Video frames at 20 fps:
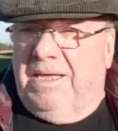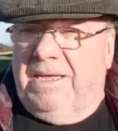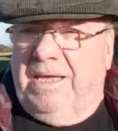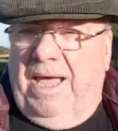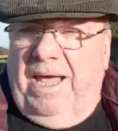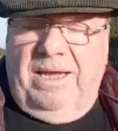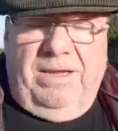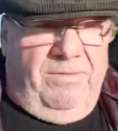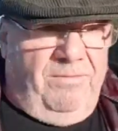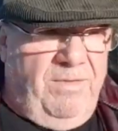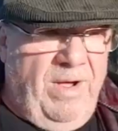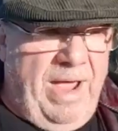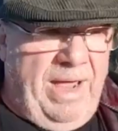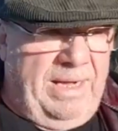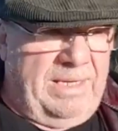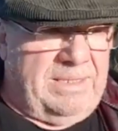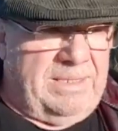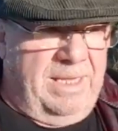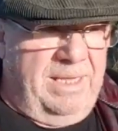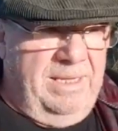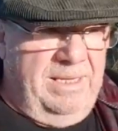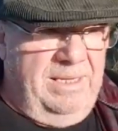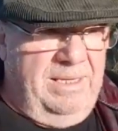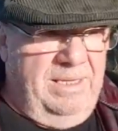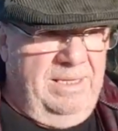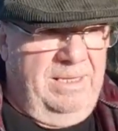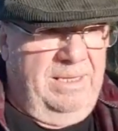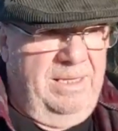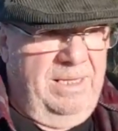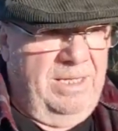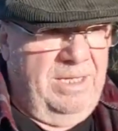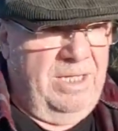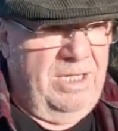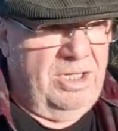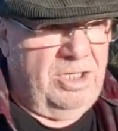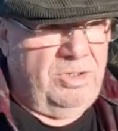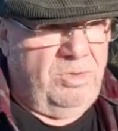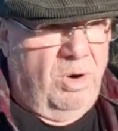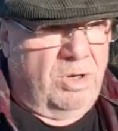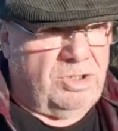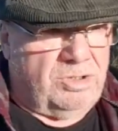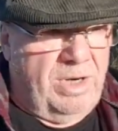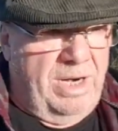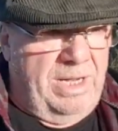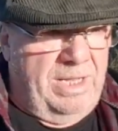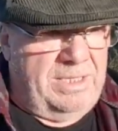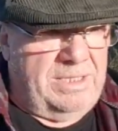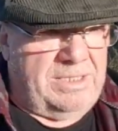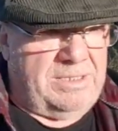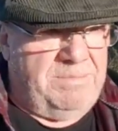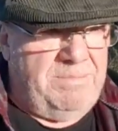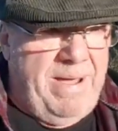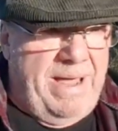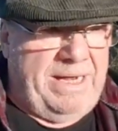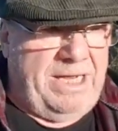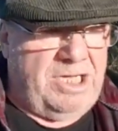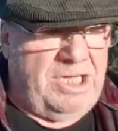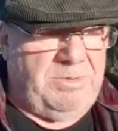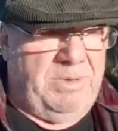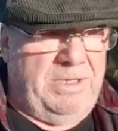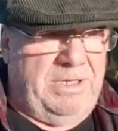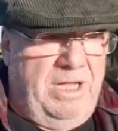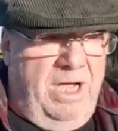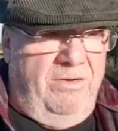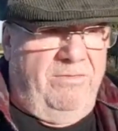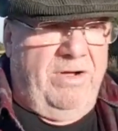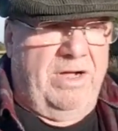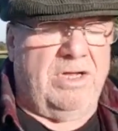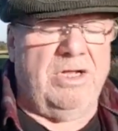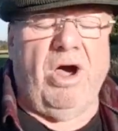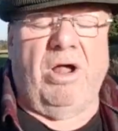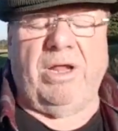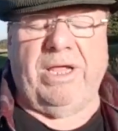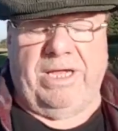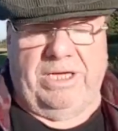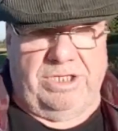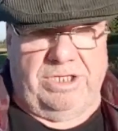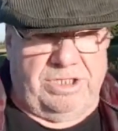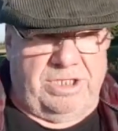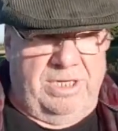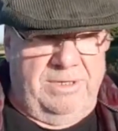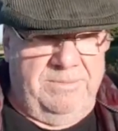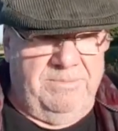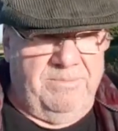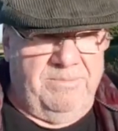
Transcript: And in fact, Quadrilla's management have acknowledged